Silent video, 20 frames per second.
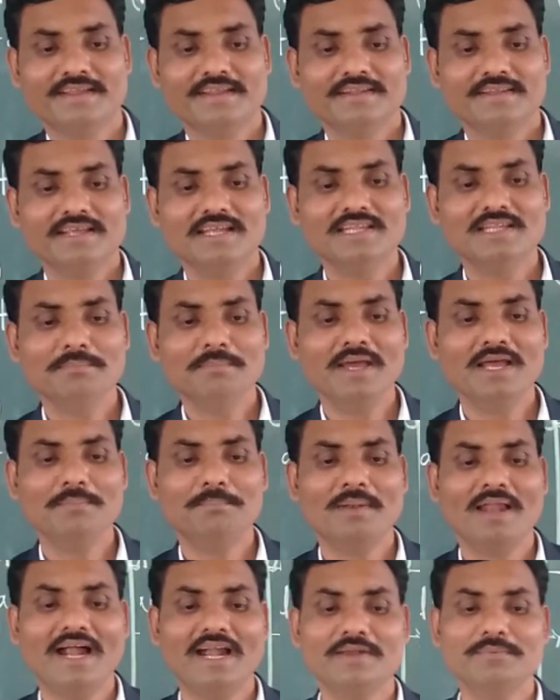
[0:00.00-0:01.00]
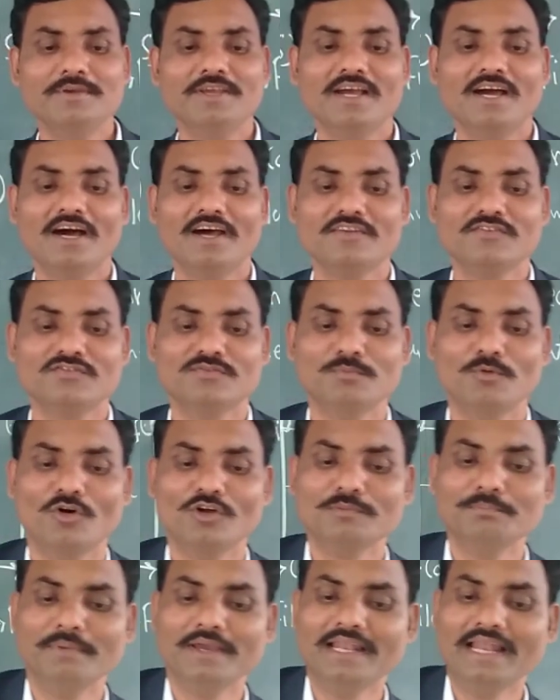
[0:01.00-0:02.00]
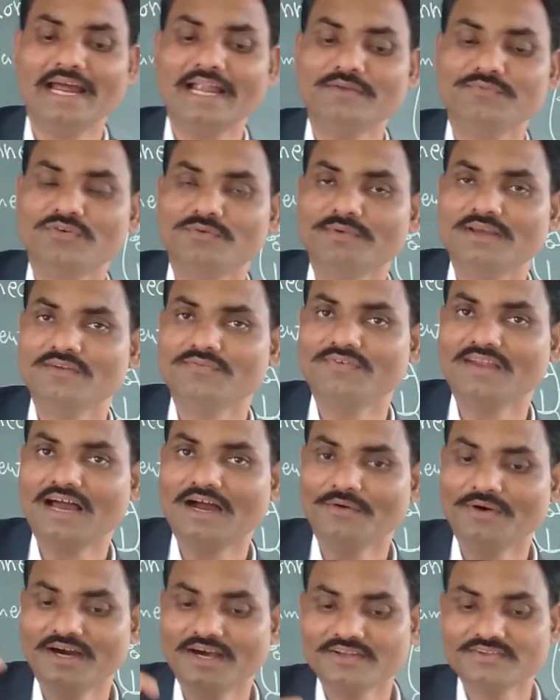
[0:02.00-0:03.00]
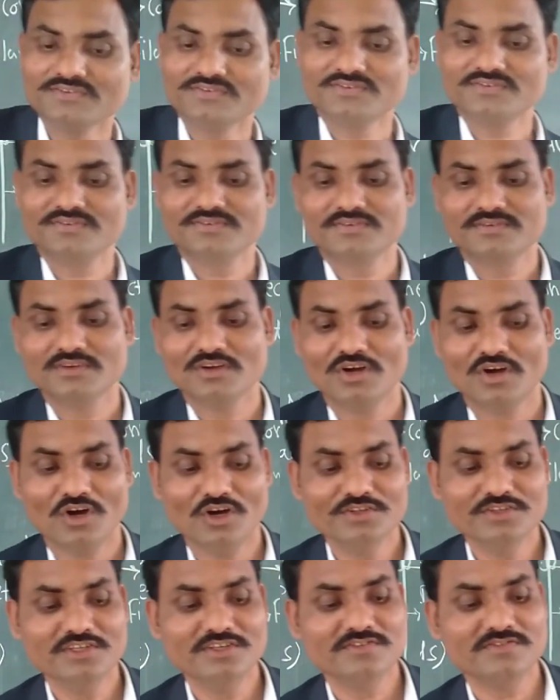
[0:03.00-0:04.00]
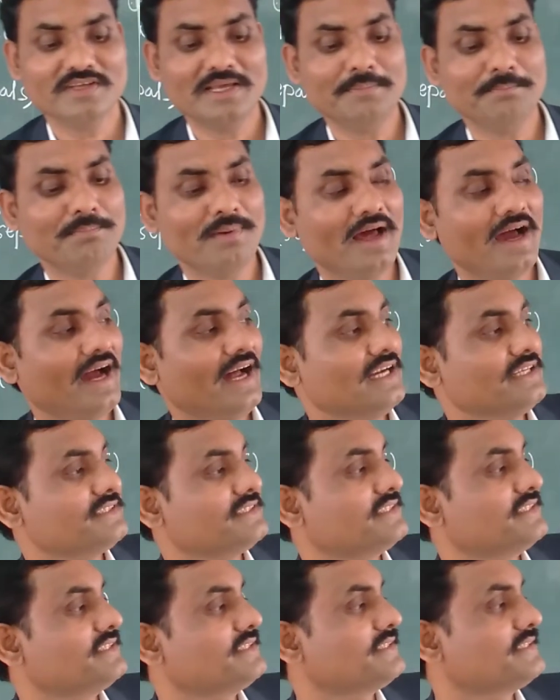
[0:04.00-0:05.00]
Then the male plant bears both male and female flowers on the same plant.